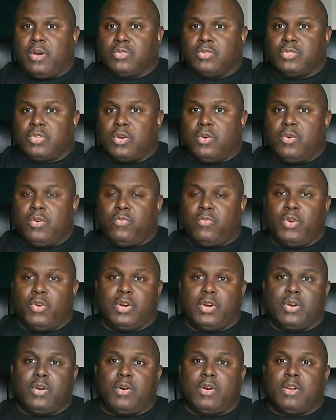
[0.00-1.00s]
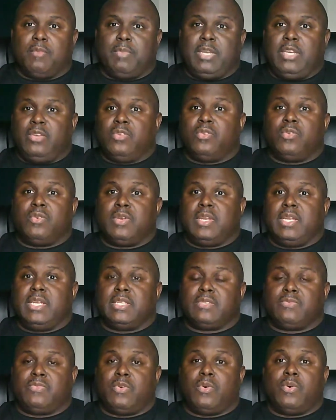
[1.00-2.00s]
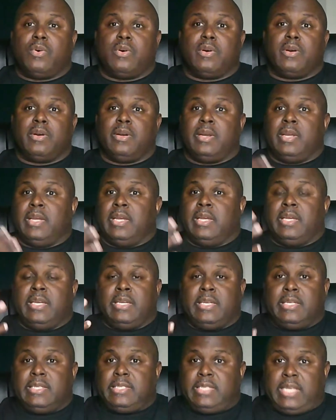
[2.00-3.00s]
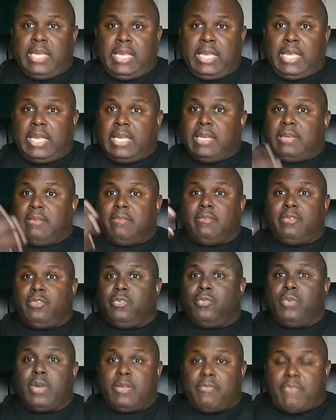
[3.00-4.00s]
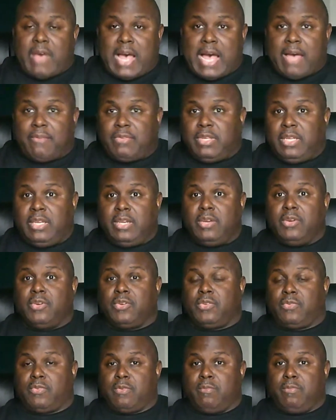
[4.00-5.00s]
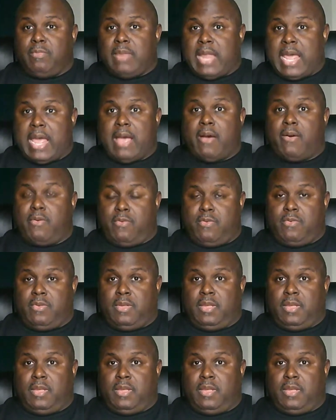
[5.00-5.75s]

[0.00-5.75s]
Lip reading: So if we're going to be doing this for 10, 25 years from now,